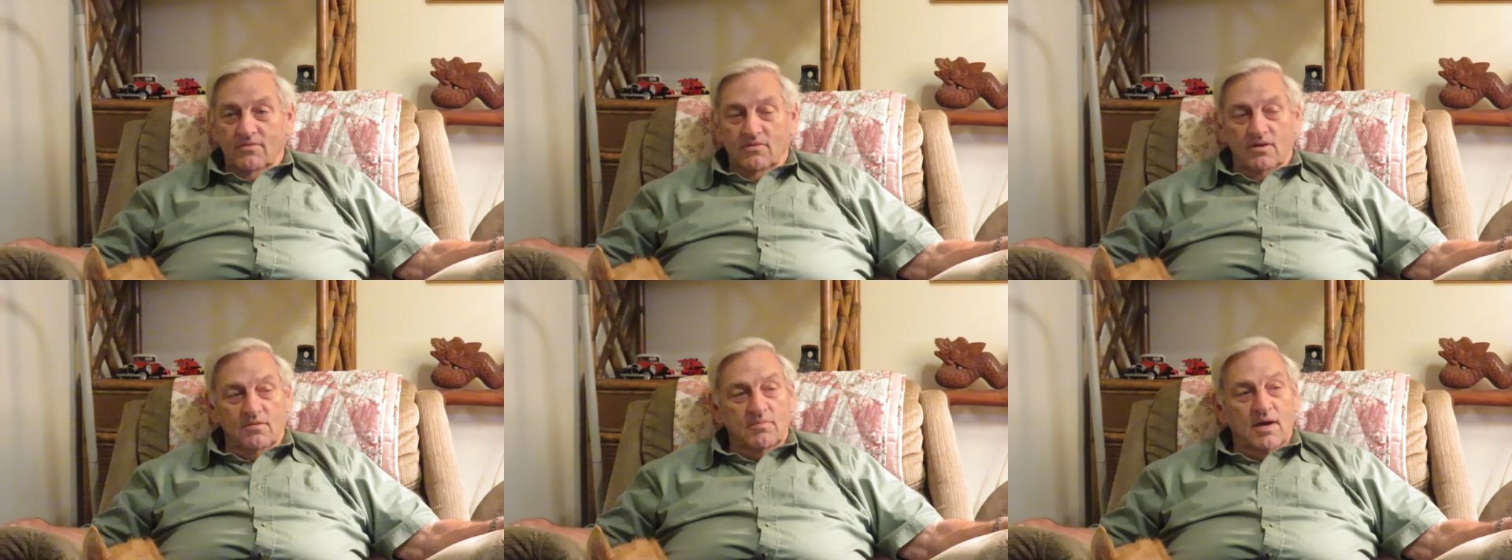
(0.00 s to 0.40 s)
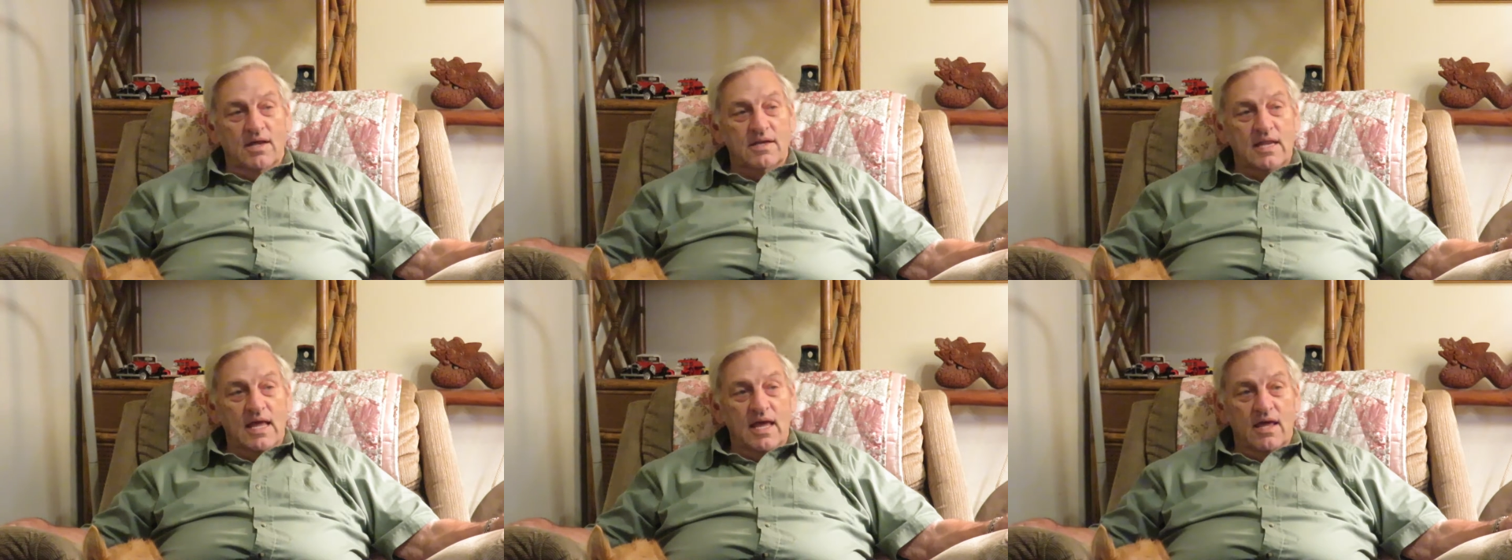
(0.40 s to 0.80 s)
well,
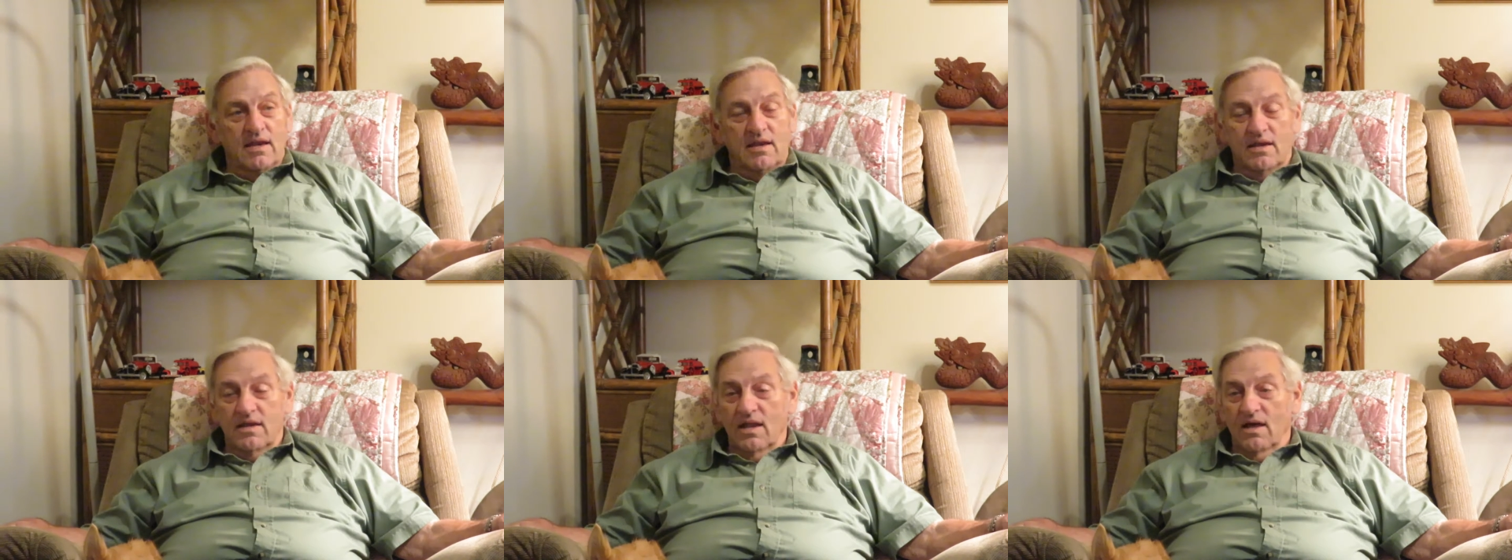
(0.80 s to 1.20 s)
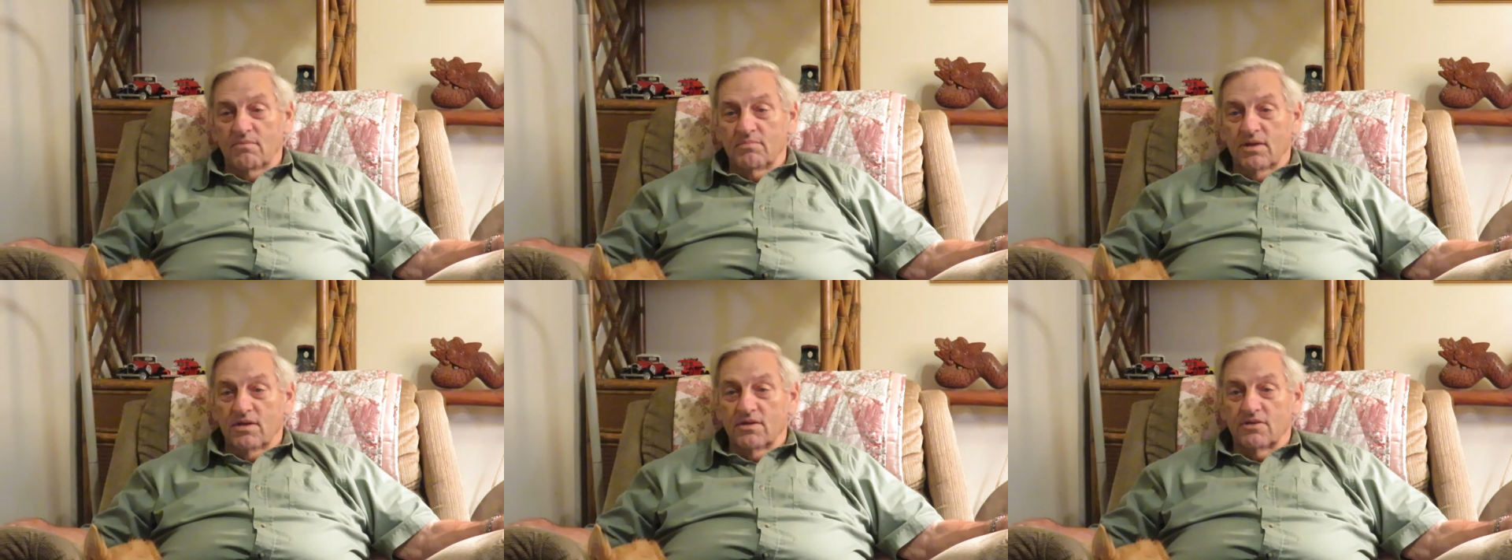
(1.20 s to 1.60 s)
my dad had
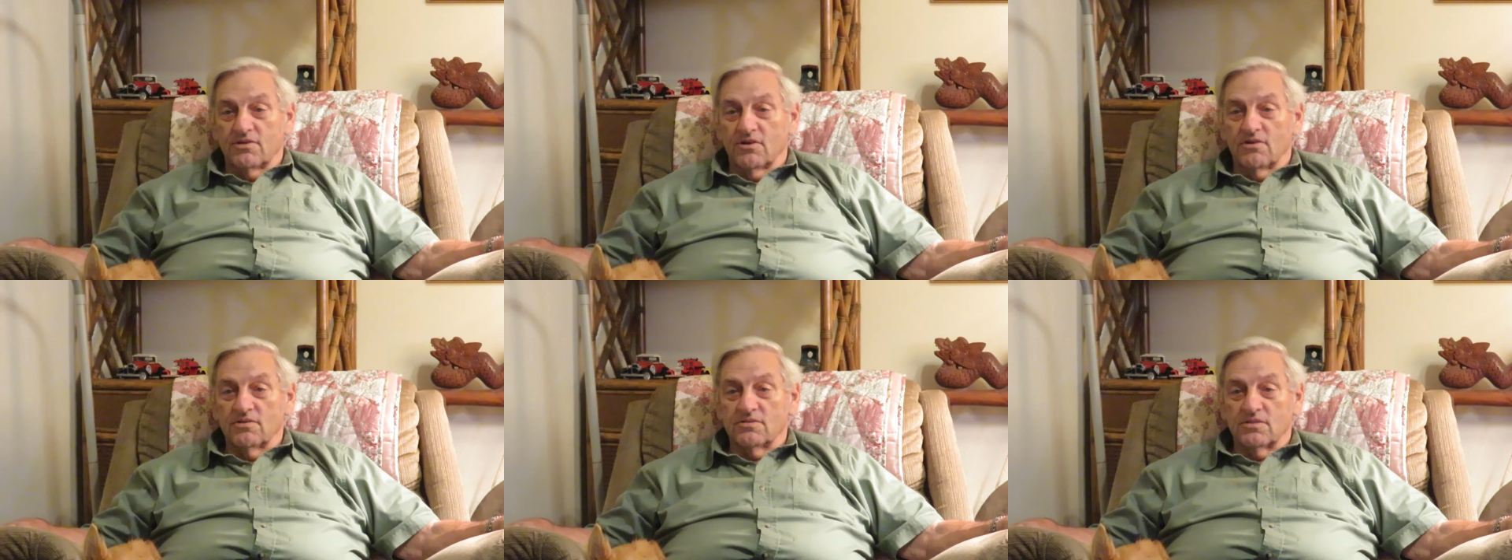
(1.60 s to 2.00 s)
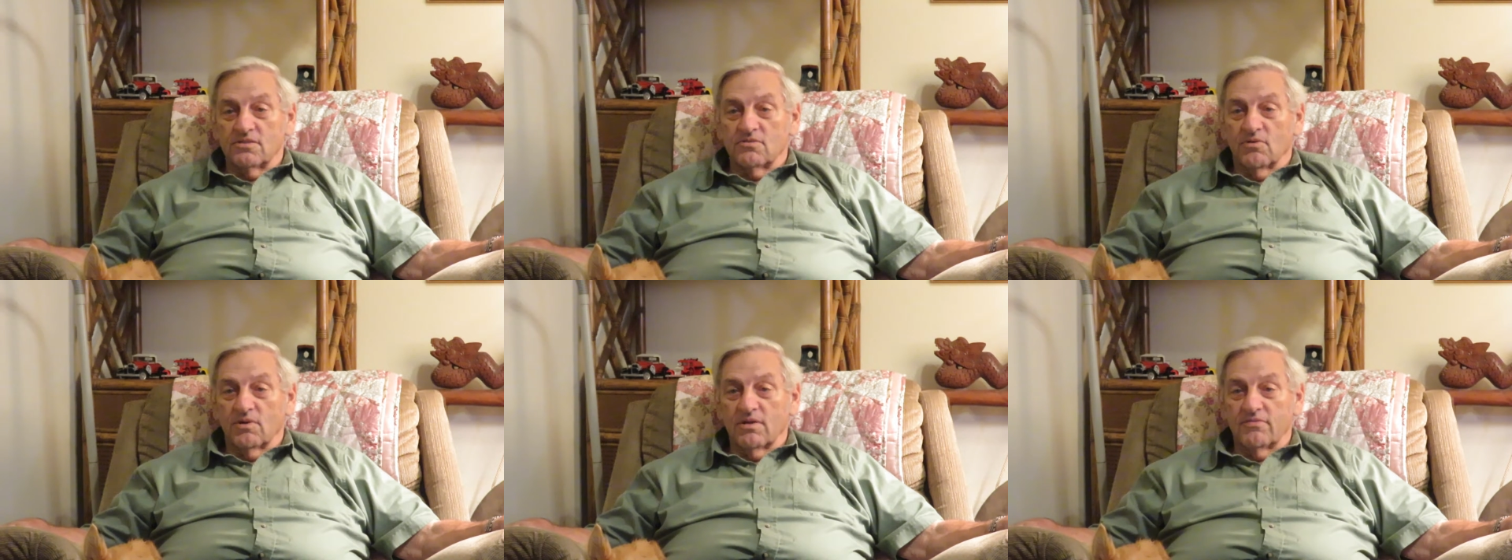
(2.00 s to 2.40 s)
not been to church in
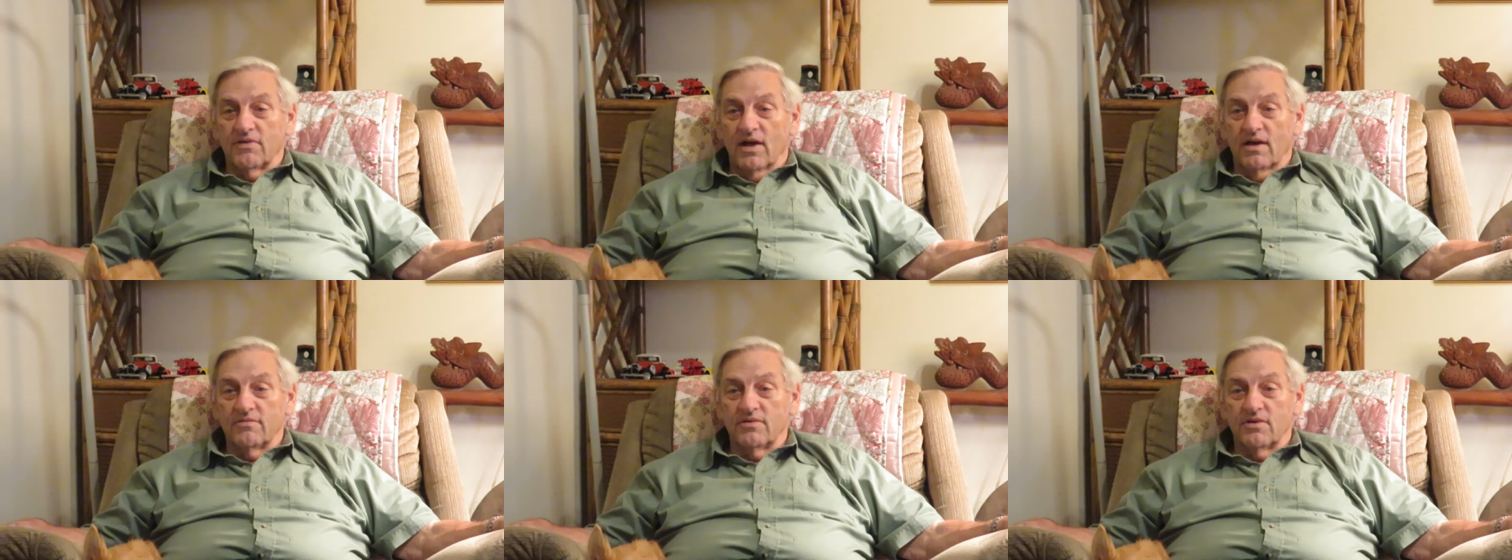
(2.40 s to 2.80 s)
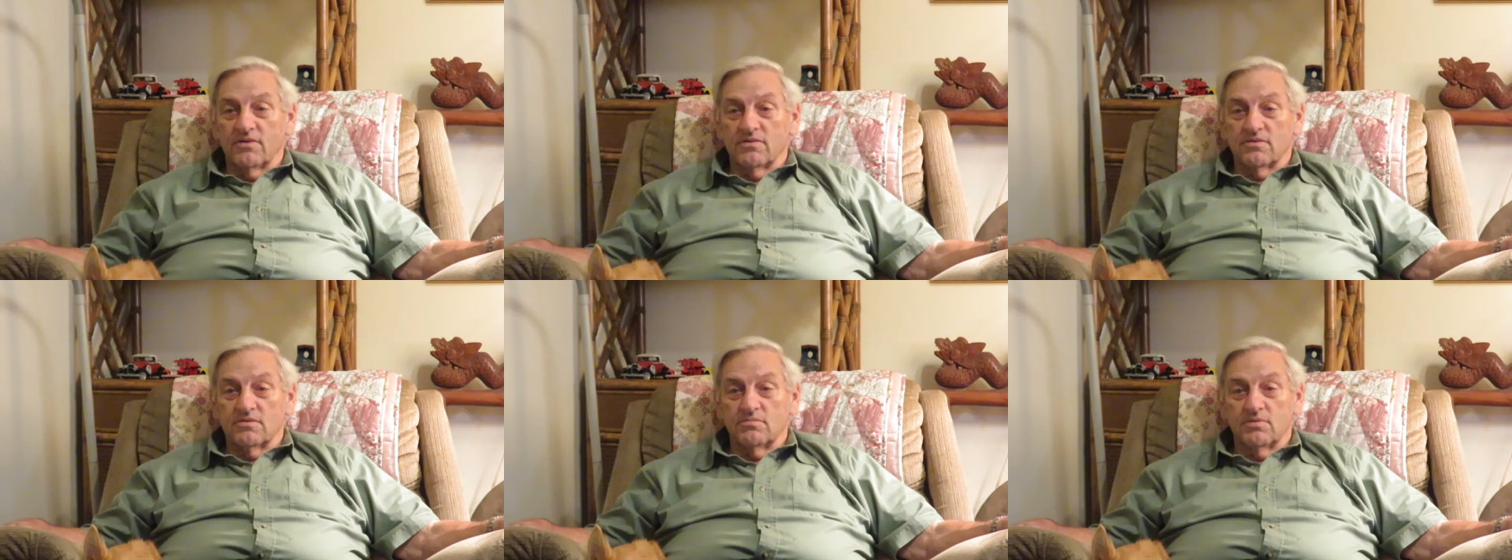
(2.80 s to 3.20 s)
25
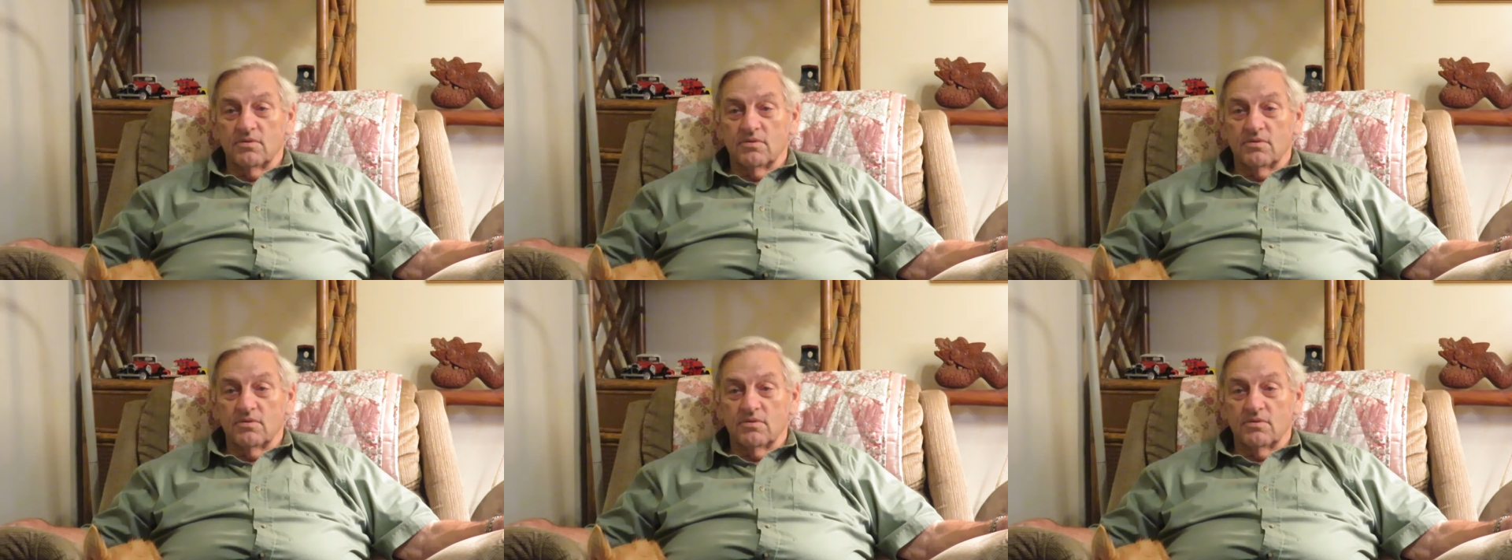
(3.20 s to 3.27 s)
years,